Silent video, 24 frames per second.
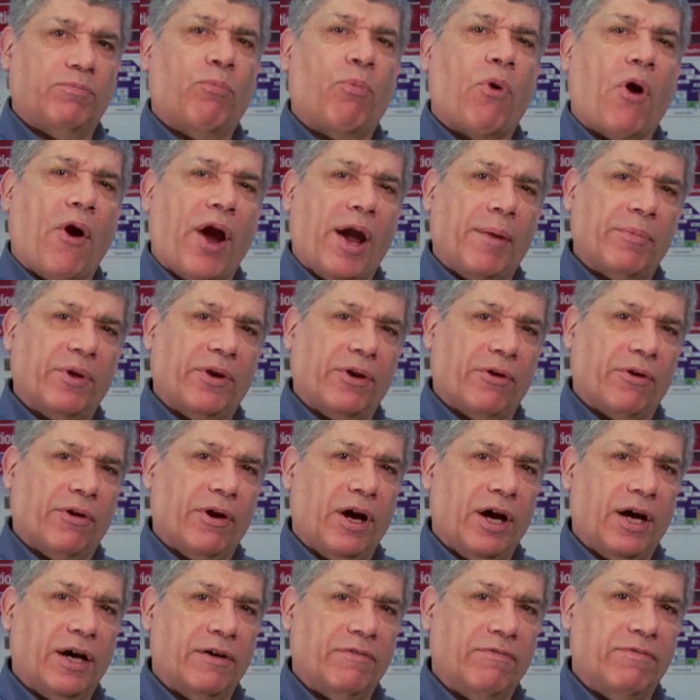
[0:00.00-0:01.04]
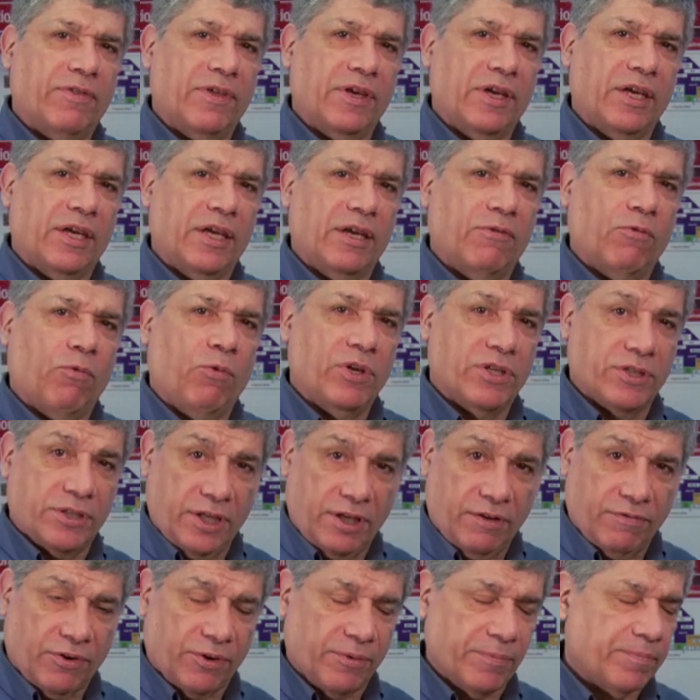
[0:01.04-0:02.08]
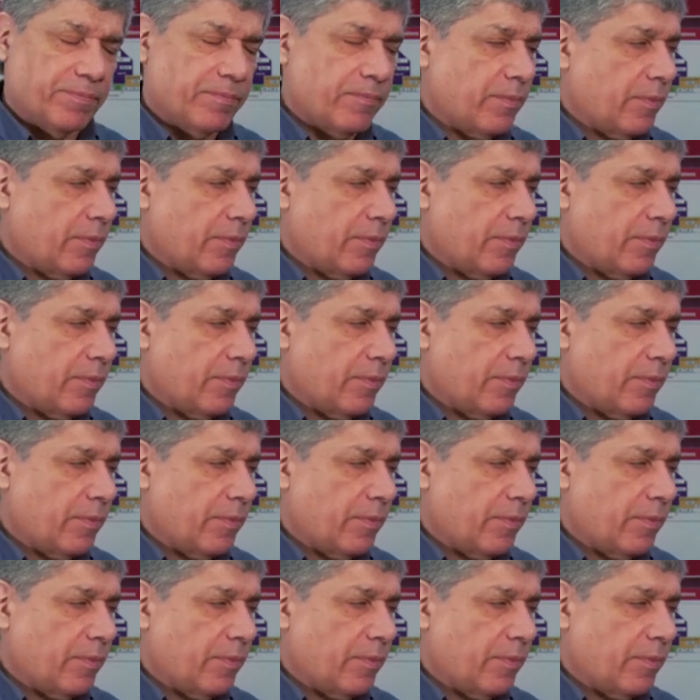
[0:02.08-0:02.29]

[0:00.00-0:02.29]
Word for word: parameter of the receiver.